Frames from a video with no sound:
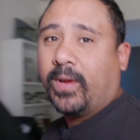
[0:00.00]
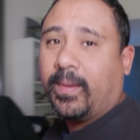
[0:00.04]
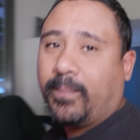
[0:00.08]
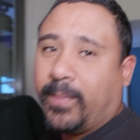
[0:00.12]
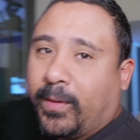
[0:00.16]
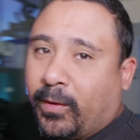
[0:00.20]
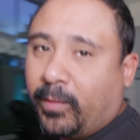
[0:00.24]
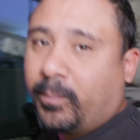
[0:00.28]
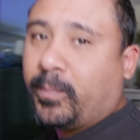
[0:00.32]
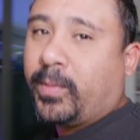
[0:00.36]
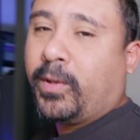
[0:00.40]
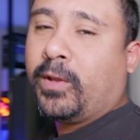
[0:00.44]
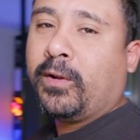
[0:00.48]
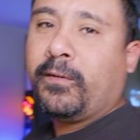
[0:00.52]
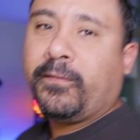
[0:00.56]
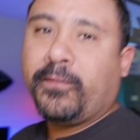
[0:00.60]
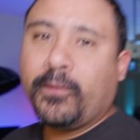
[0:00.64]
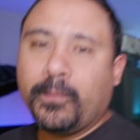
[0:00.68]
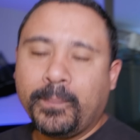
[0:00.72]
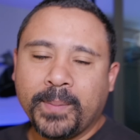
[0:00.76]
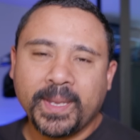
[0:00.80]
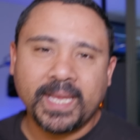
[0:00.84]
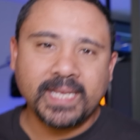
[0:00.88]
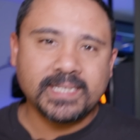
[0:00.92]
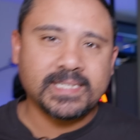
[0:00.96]
We build
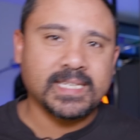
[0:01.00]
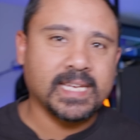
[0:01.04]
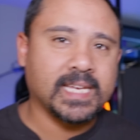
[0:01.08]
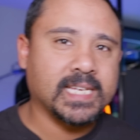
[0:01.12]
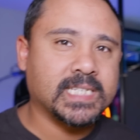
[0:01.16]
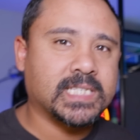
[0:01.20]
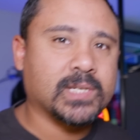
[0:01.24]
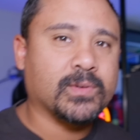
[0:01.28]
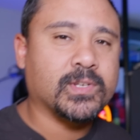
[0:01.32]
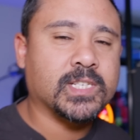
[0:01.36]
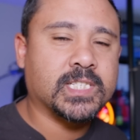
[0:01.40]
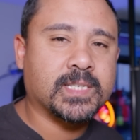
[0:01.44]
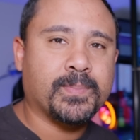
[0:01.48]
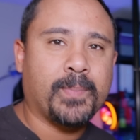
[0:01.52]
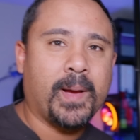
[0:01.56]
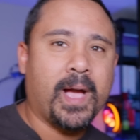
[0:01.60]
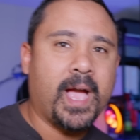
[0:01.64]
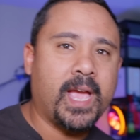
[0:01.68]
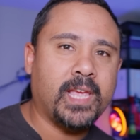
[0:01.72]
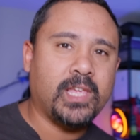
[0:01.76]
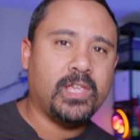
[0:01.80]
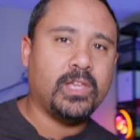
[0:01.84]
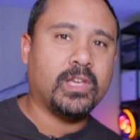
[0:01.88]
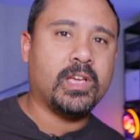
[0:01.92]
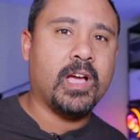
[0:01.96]
beautiful PCs to
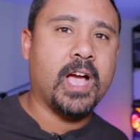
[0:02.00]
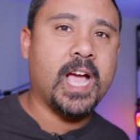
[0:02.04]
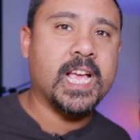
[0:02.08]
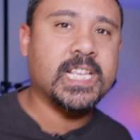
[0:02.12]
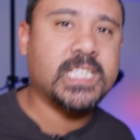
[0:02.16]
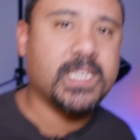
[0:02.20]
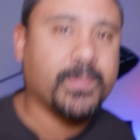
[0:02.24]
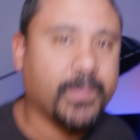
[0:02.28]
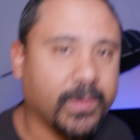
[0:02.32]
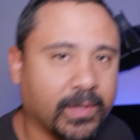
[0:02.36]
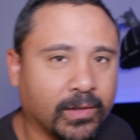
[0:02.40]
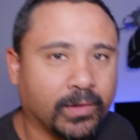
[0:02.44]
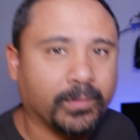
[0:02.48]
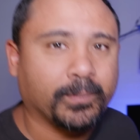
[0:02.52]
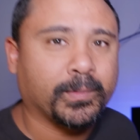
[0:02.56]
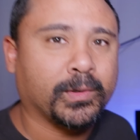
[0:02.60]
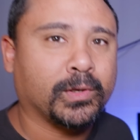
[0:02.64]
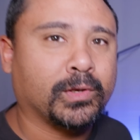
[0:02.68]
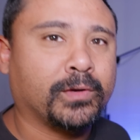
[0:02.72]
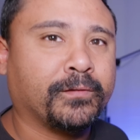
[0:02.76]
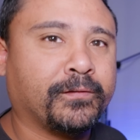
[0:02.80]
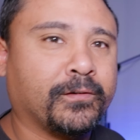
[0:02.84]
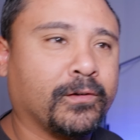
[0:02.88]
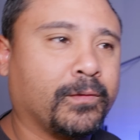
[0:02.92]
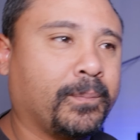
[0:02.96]
inspire you guys to build
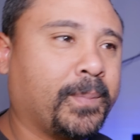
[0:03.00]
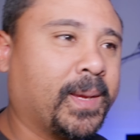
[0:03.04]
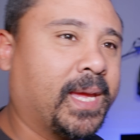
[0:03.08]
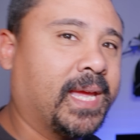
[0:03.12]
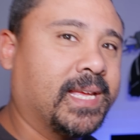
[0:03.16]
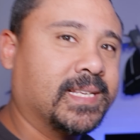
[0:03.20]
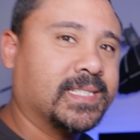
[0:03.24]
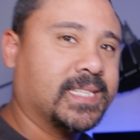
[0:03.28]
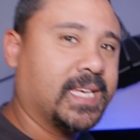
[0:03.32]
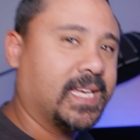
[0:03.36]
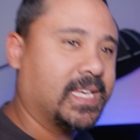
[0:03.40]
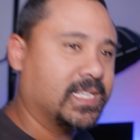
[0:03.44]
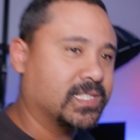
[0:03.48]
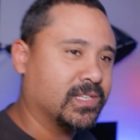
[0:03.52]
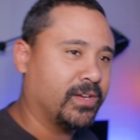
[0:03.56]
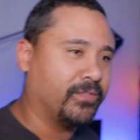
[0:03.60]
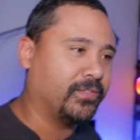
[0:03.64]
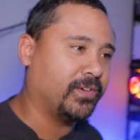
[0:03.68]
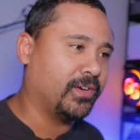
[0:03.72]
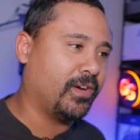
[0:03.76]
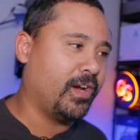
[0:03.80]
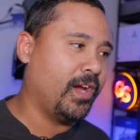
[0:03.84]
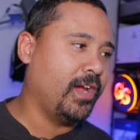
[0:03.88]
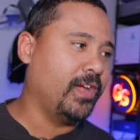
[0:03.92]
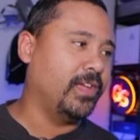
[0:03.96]
beautiful PCs of
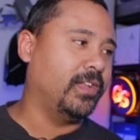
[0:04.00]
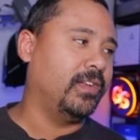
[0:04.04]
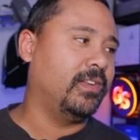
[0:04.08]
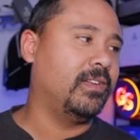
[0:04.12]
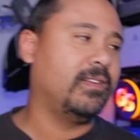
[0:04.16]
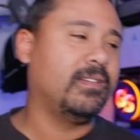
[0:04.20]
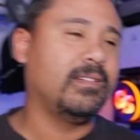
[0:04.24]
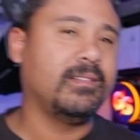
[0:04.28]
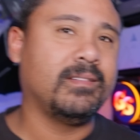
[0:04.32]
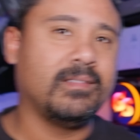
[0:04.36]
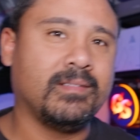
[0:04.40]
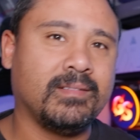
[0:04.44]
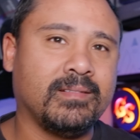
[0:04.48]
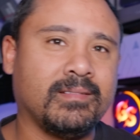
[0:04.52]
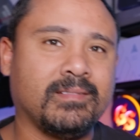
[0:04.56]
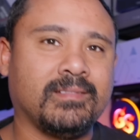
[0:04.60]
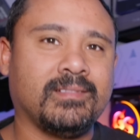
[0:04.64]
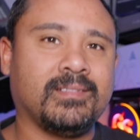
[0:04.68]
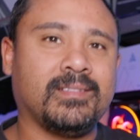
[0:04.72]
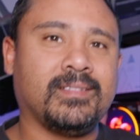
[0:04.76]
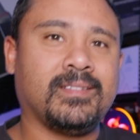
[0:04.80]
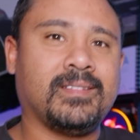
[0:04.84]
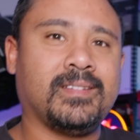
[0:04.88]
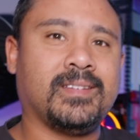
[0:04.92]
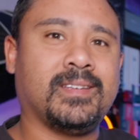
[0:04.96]
your own.
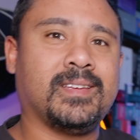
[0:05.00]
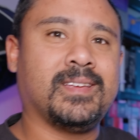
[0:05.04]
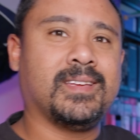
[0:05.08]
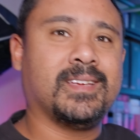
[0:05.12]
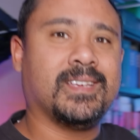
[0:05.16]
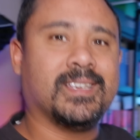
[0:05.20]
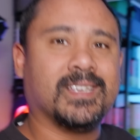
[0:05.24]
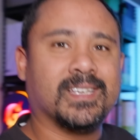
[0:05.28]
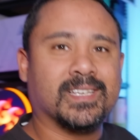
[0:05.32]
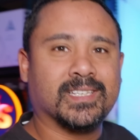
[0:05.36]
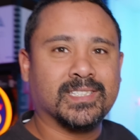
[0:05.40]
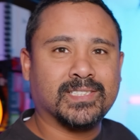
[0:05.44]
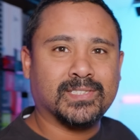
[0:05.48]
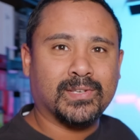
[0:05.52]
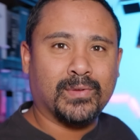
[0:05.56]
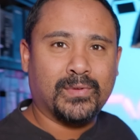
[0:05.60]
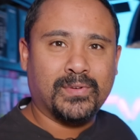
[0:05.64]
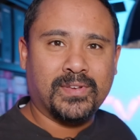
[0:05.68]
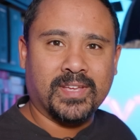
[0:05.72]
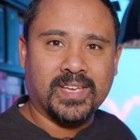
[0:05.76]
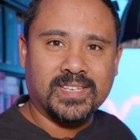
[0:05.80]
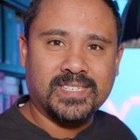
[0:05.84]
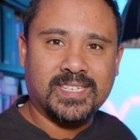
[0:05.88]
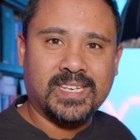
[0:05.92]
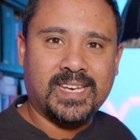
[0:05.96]
So
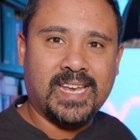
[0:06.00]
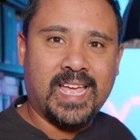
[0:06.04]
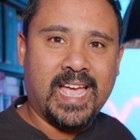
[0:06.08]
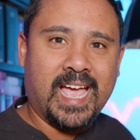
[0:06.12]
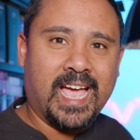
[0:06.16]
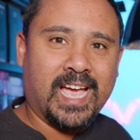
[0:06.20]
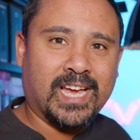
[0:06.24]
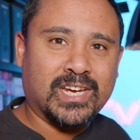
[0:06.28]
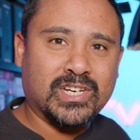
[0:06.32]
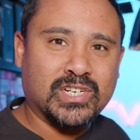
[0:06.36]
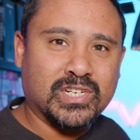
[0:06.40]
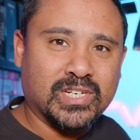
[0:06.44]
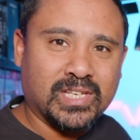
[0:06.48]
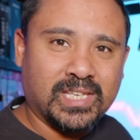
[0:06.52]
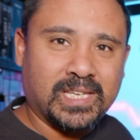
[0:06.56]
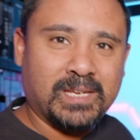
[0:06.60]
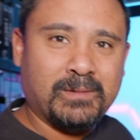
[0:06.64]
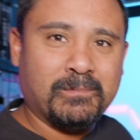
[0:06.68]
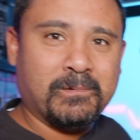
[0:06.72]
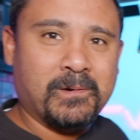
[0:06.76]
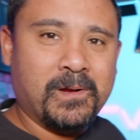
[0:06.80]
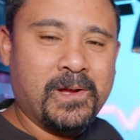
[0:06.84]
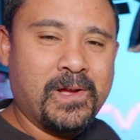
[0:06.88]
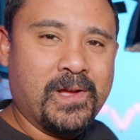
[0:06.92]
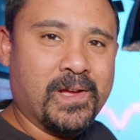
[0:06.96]
does it actually
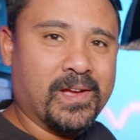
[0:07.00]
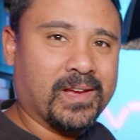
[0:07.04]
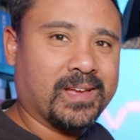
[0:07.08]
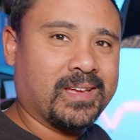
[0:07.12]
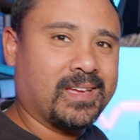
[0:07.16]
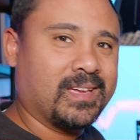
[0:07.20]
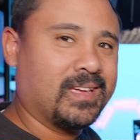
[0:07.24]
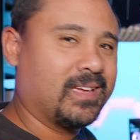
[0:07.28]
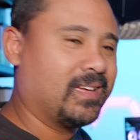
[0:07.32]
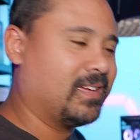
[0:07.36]
work?